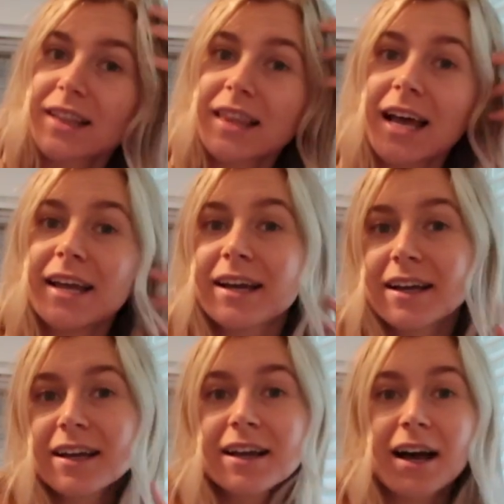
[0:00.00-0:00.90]

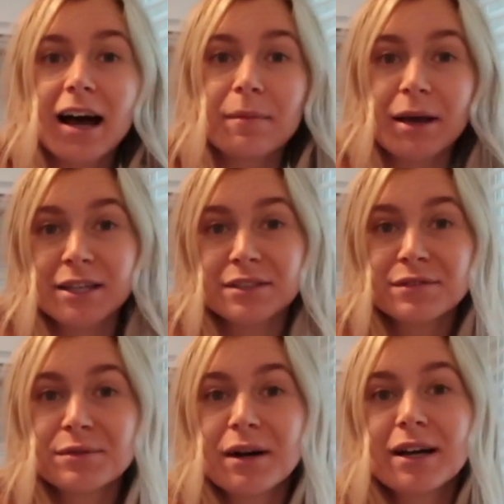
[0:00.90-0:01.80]
like, comment
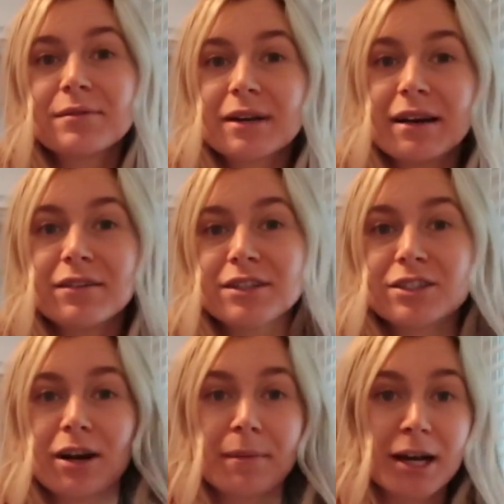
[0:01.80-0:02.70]
if you want, whatever.
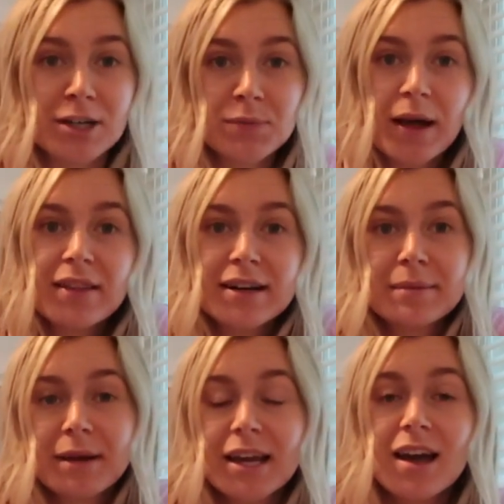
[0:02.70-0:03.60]
Sorry, my hair's
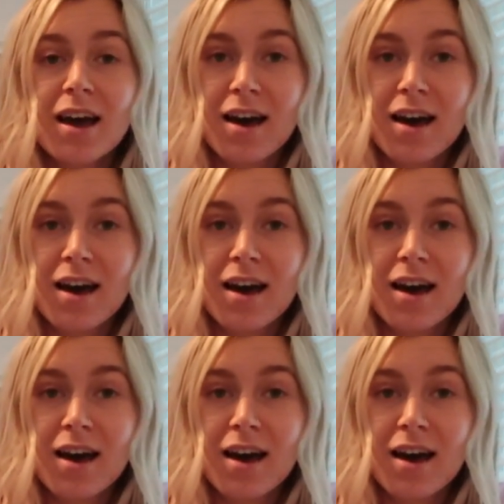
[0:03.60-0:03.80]
bothering me.